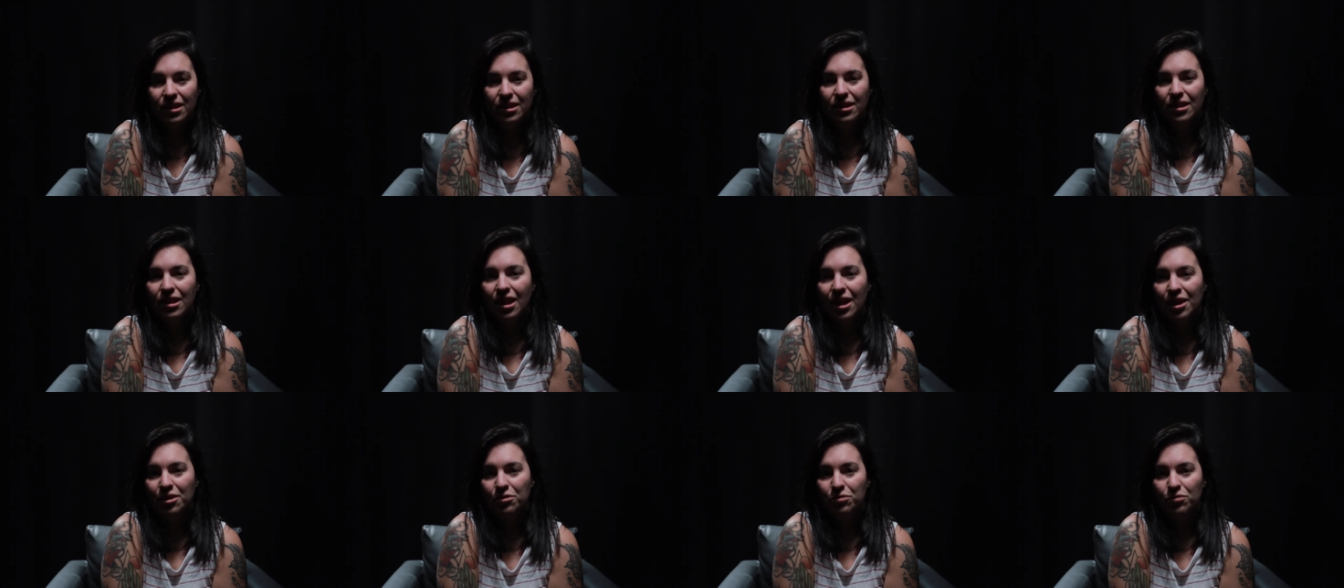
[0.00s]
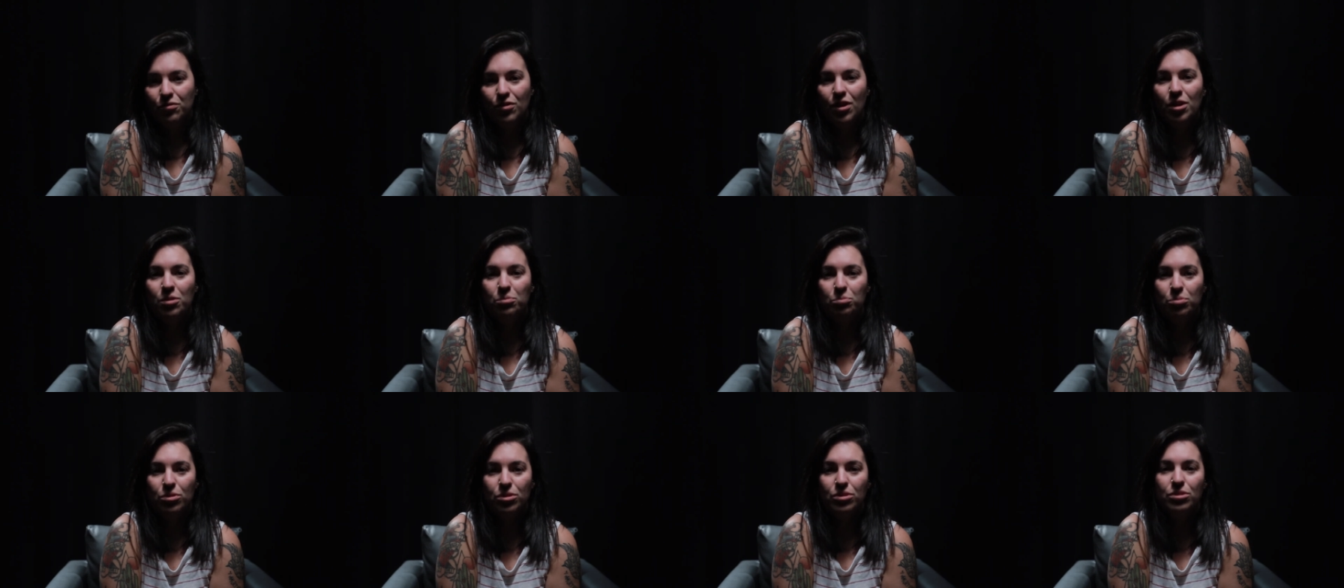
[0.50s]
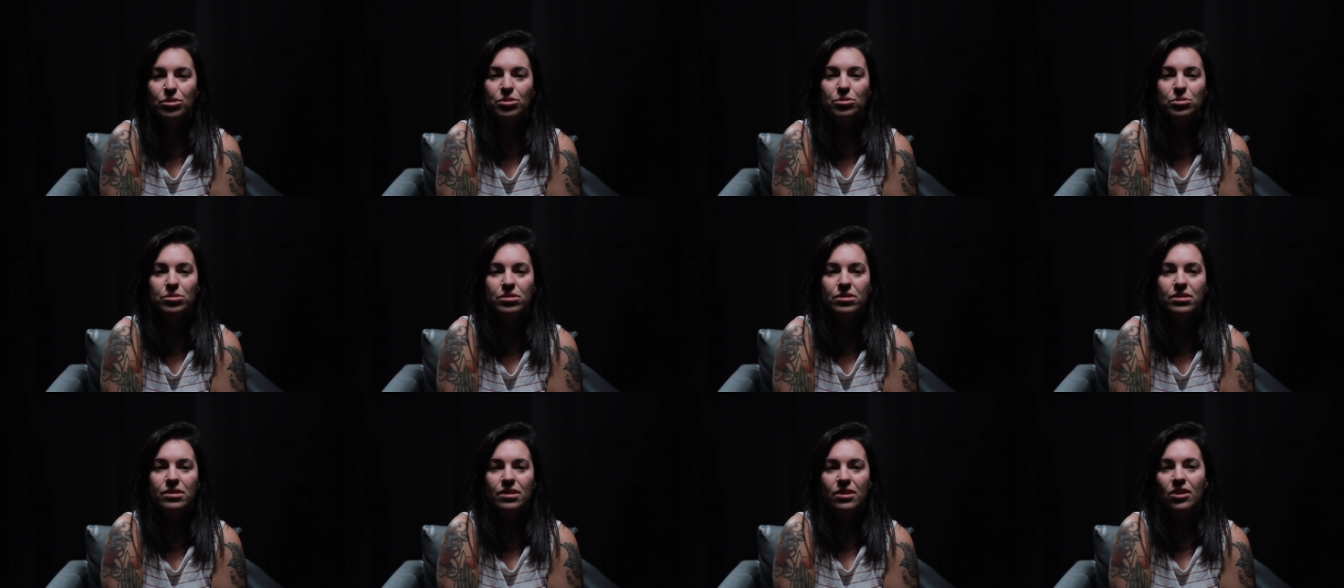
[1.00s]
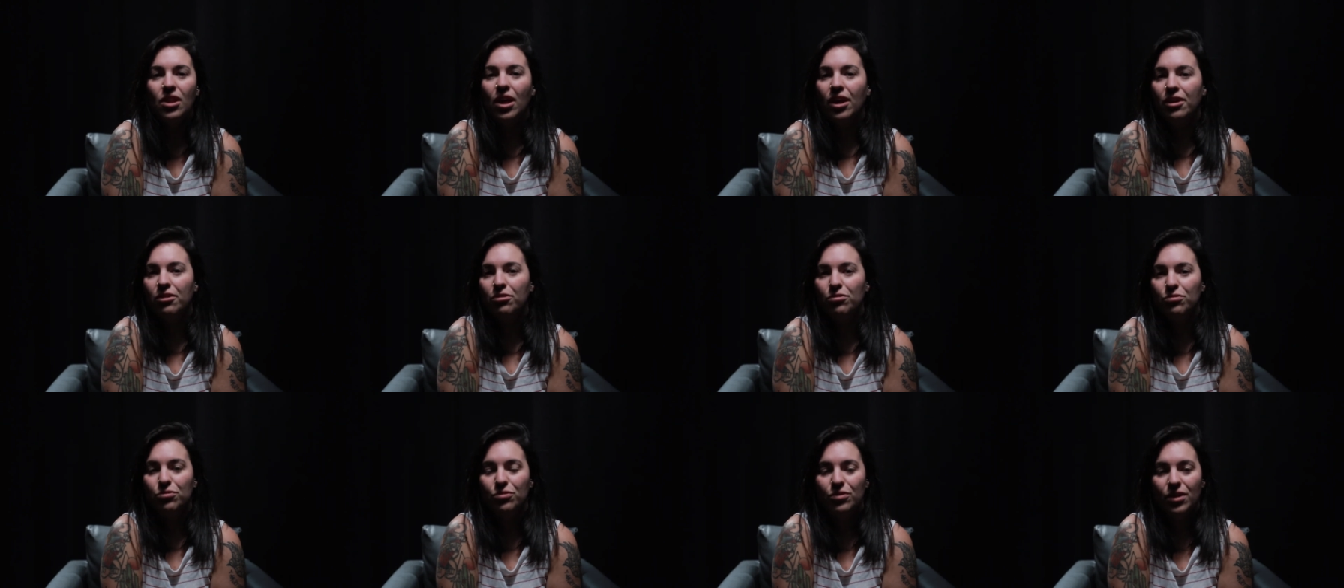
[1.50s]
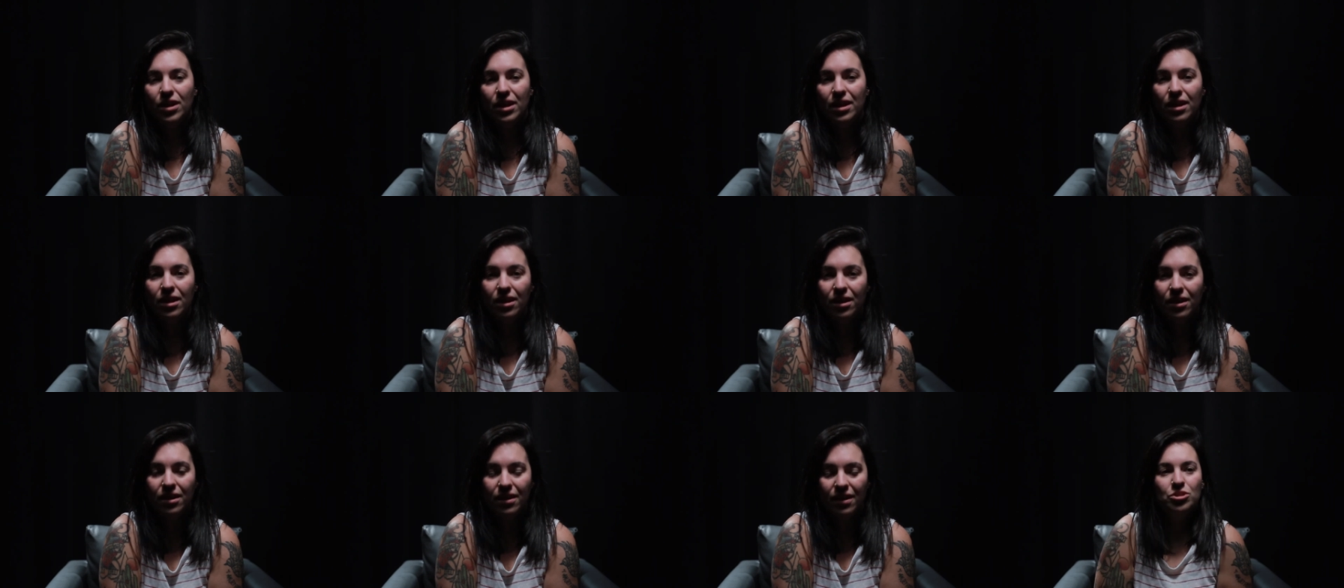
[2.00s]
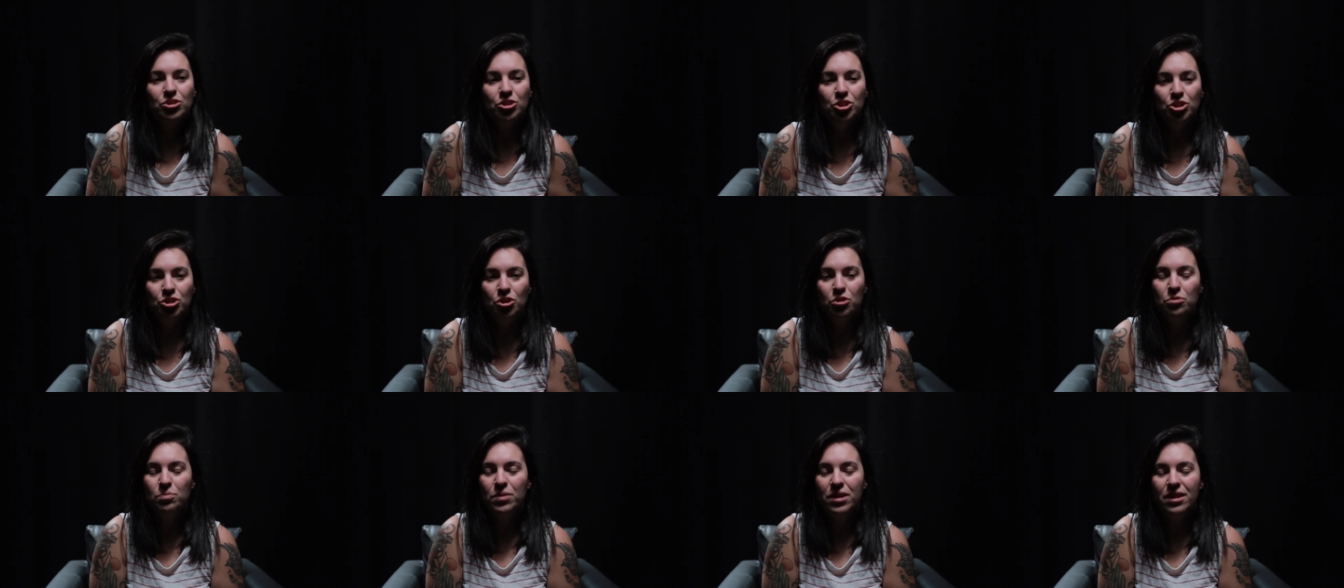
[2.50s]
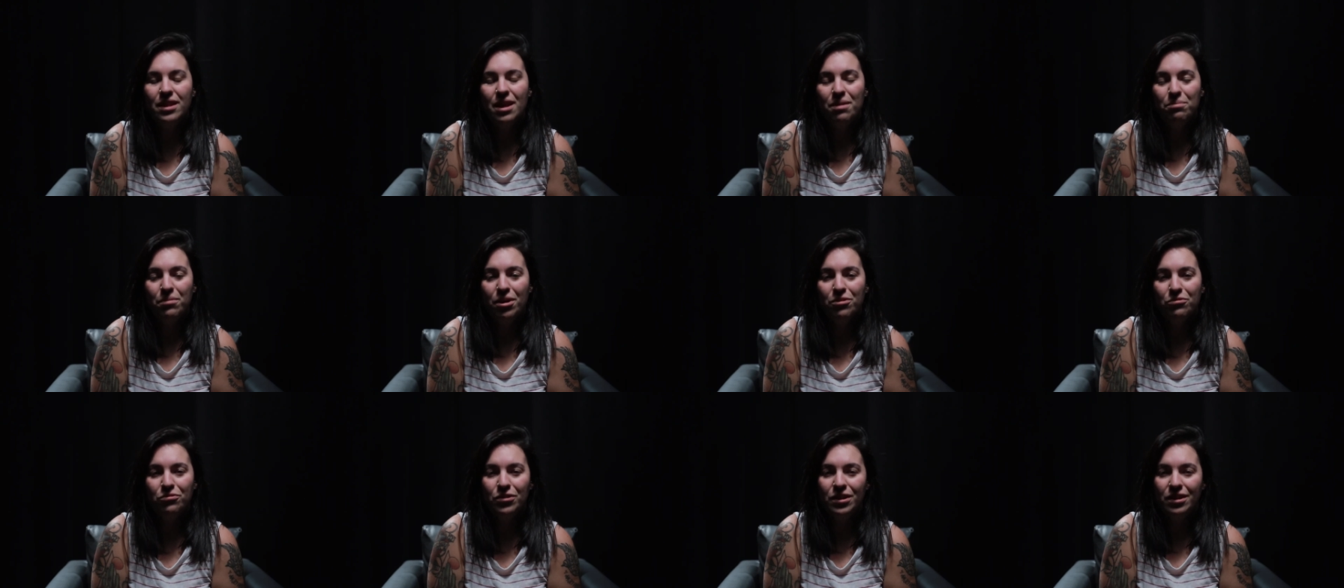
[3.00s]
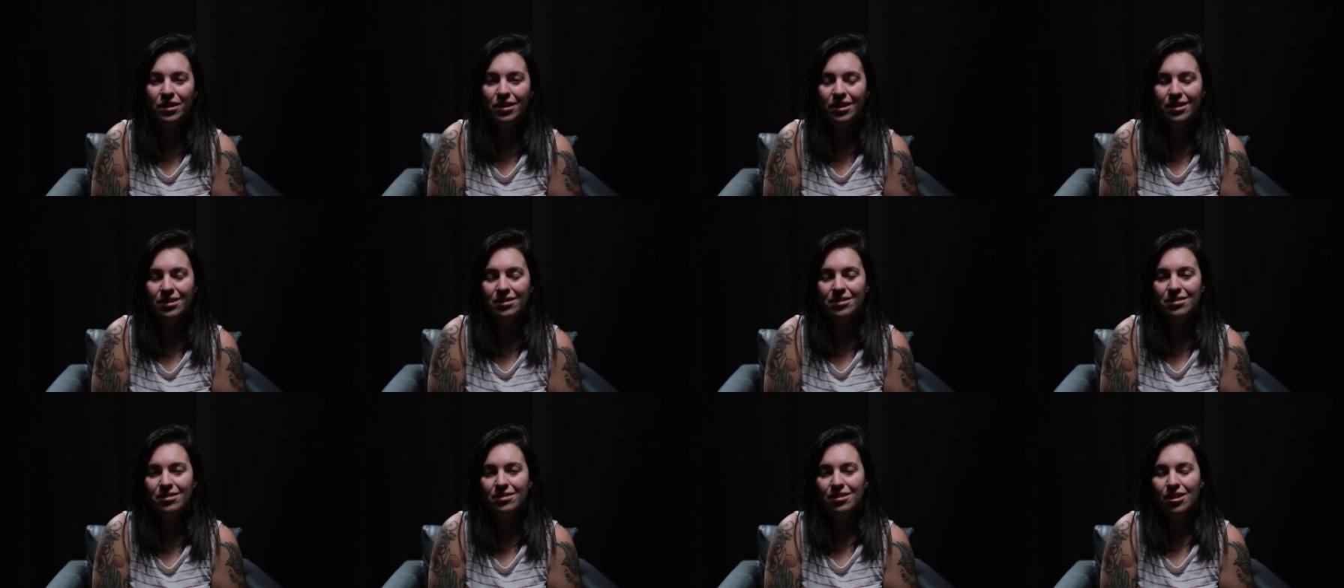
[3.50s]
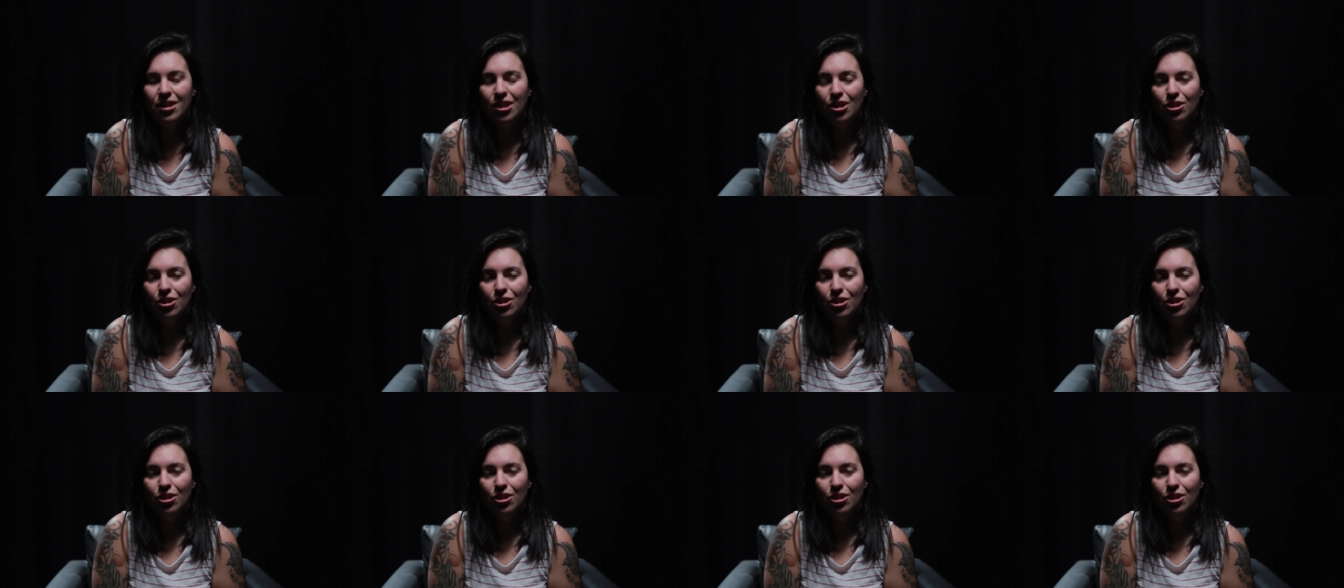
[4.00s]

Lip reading: life and produced life and showed me that my feelings